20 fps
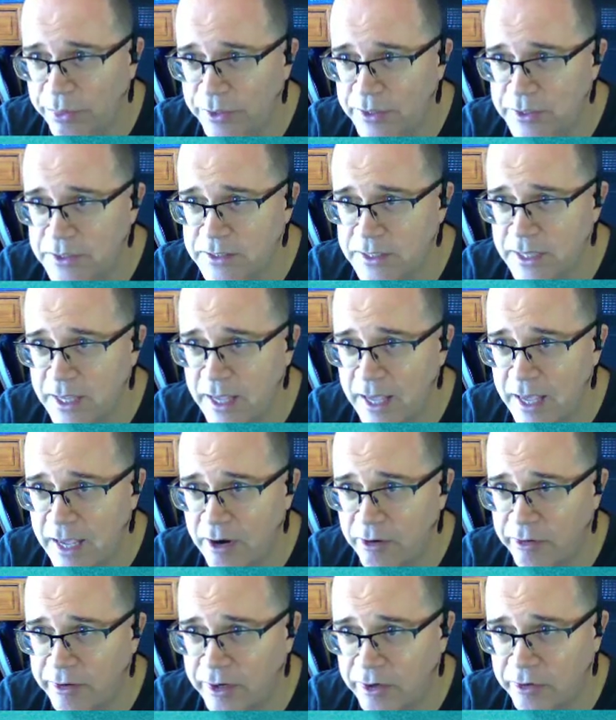this
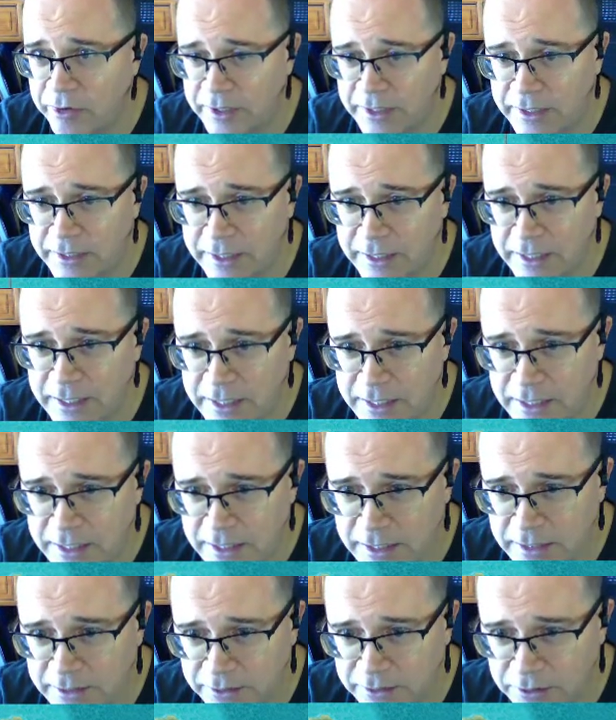area in
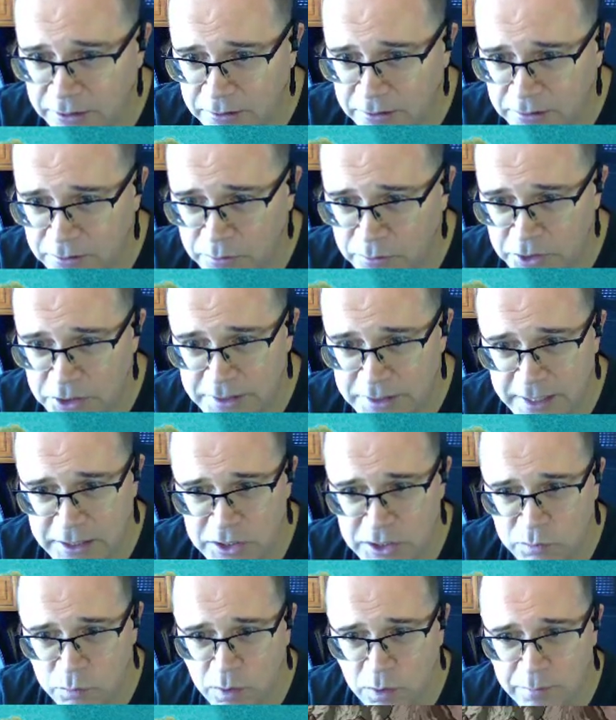here, which is
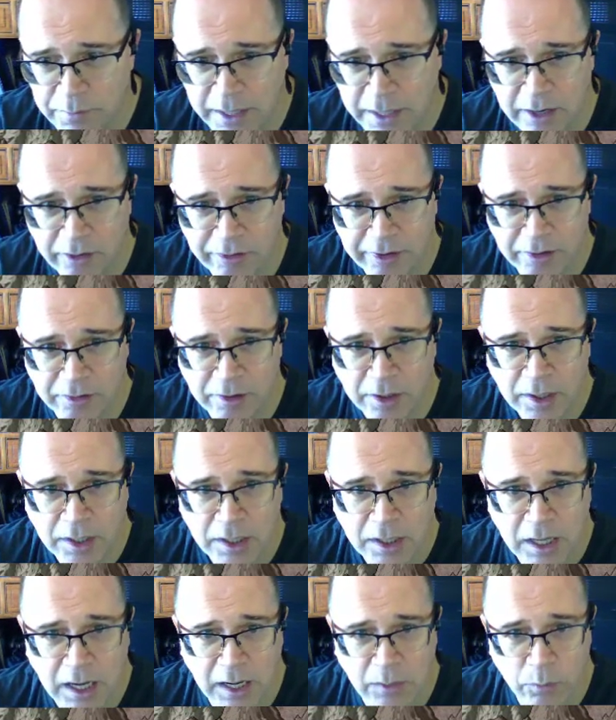our swamp area.
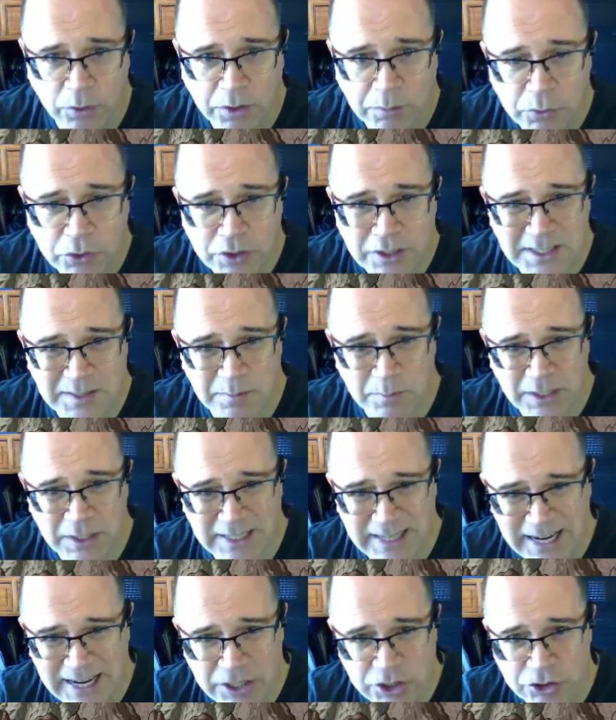I want to put in some
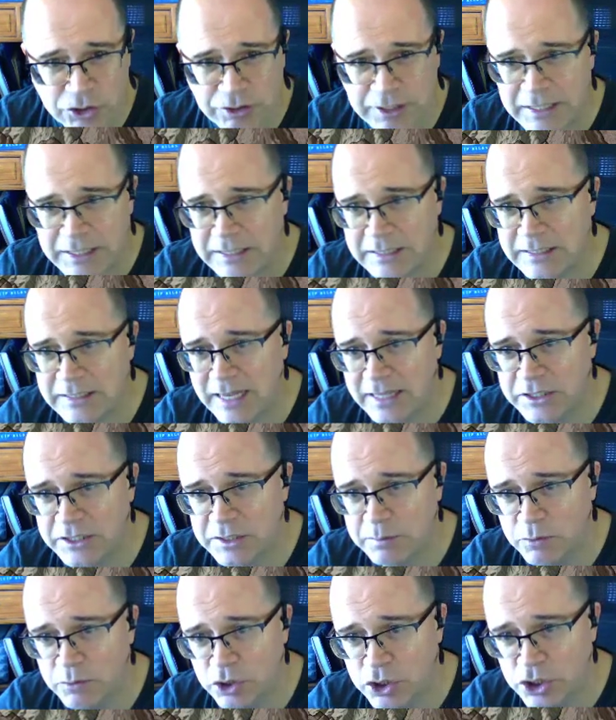dead trees and
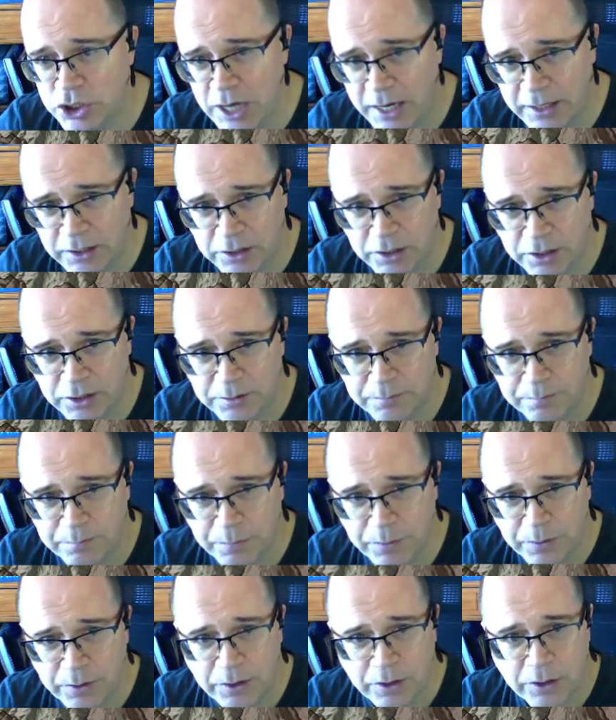some jungle.
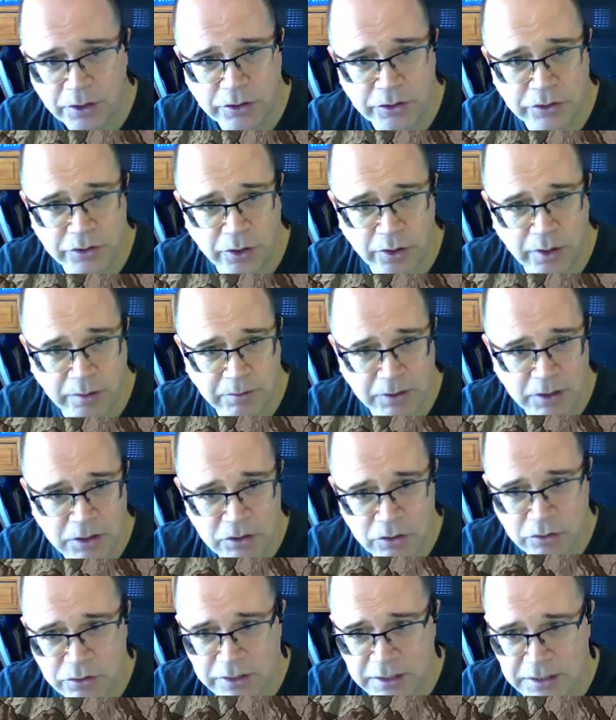So I'm going to
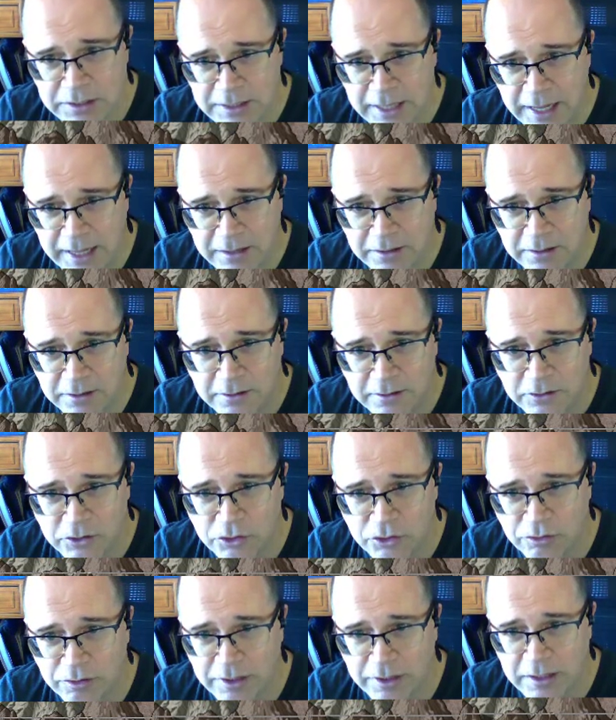use the dead
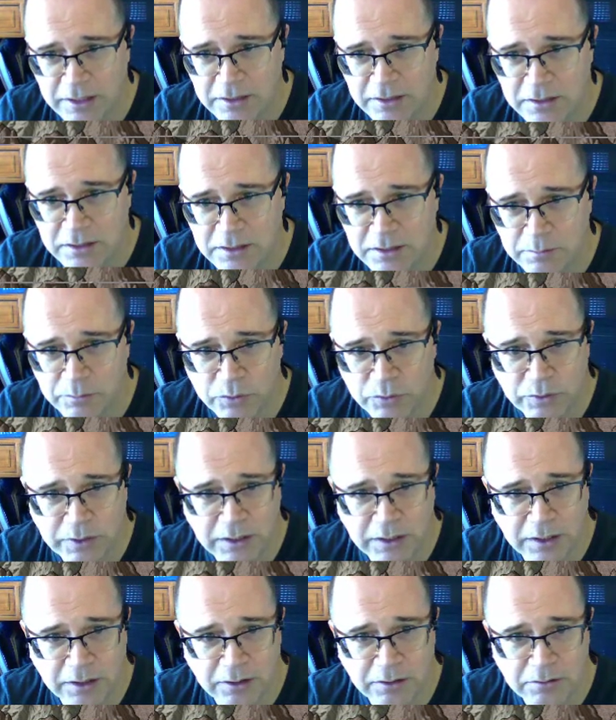tree symbol
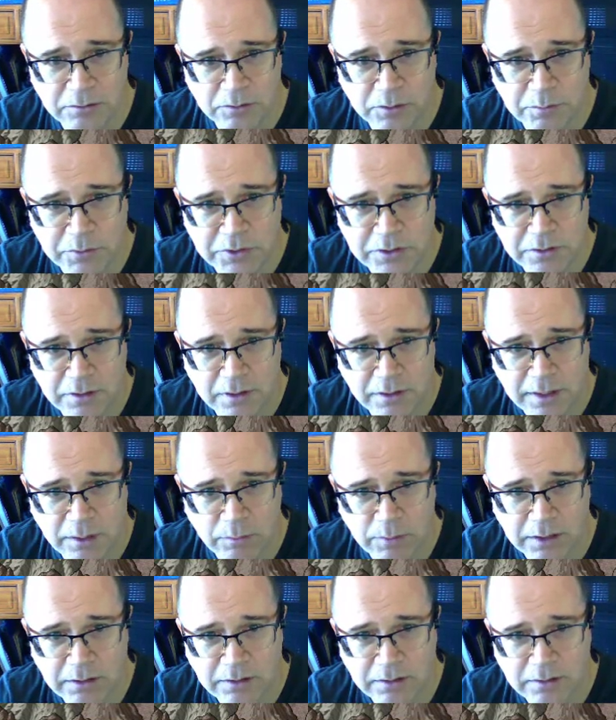here. Whoops,
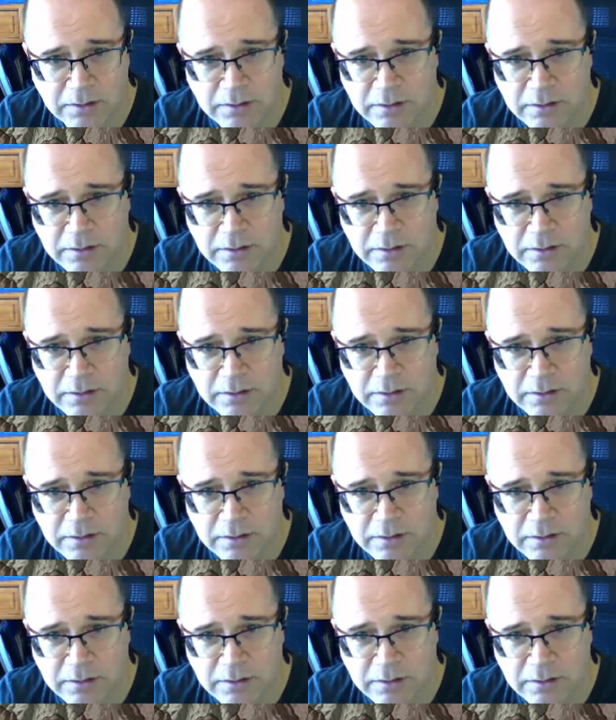that one.